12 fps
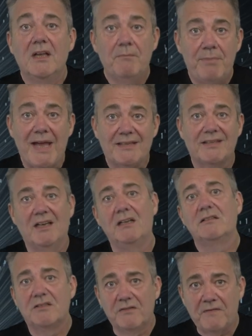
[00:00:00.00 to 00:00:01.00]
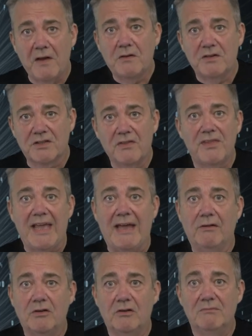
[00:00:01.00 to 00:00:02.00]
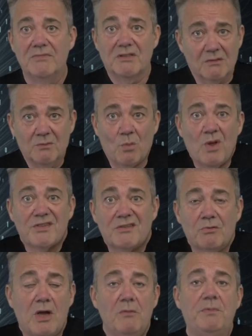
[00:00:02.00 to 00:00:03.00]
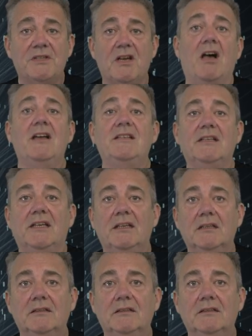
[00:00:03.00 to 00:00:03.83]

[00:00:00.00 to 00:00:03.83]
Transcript: Better to focus on the outcomes. Was the rope tidy?